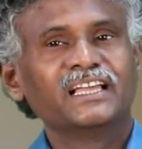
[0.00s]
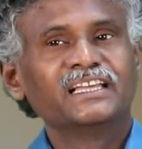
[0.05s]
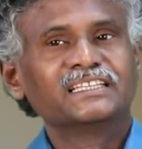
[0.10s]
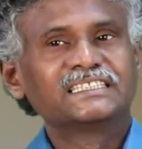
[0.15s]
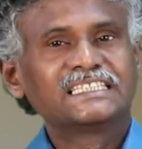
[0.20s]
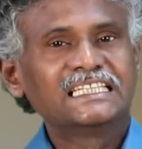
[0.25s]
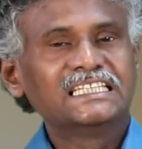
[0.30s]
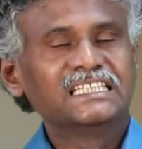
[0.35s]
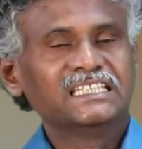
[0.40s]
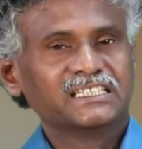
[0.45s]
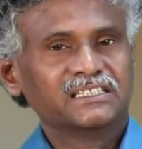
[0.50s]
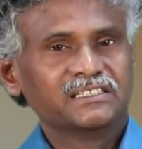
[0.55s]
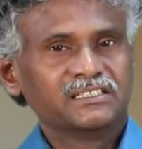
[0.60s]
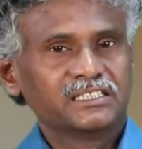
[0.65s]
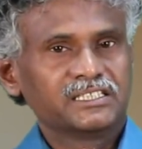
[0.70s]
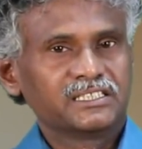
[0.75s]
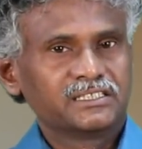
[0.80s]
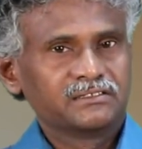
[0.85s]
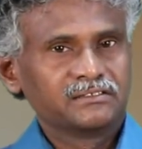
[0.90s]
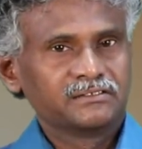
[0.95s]
See,
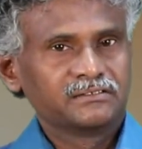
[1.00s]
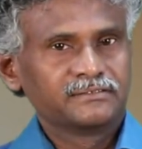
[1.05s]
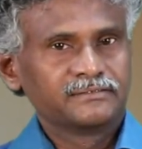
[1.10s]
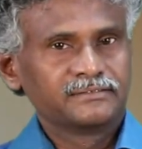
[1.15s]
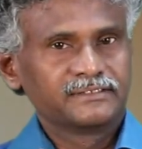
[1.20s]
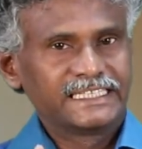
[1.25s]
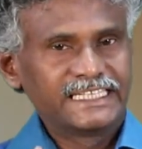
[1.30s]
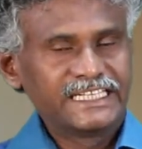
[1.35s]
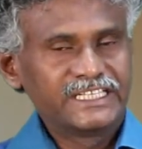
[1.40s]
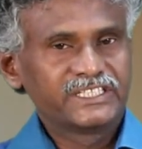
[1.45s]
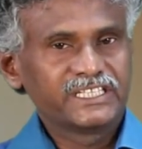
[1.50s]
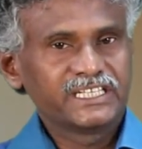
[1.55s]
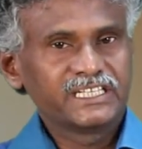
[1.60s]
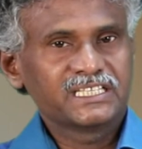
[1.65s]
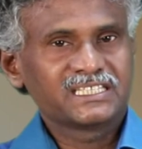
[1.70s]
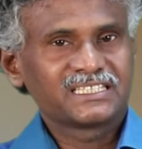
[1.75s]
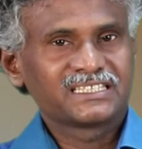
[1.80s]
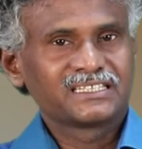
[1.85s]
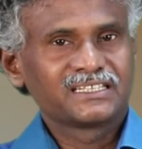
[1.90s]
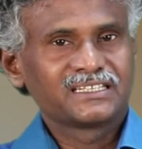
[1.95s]

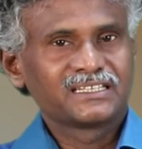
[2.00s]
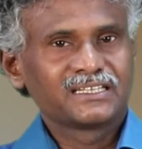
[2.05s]
teachers,